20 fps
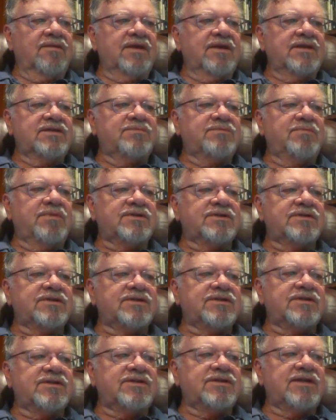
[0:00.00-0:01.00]
These
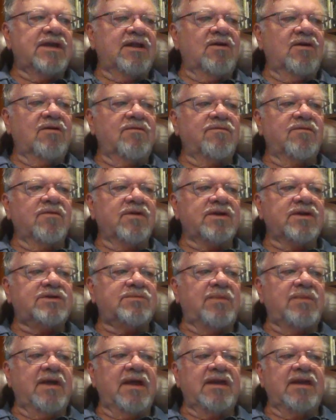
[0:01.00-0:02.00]
businesses had
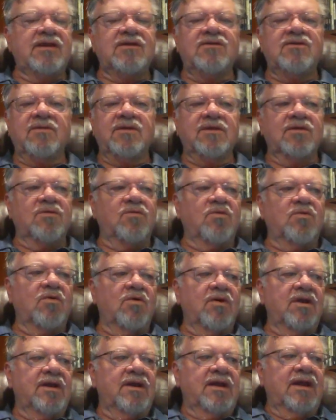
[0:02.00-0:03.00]
overexpanded during the
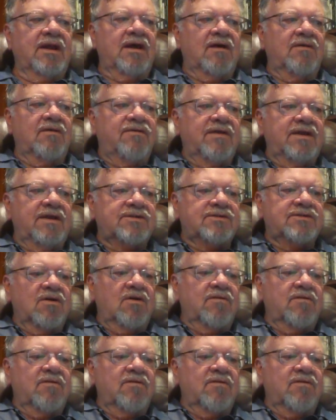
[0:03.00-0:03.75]
war and now faced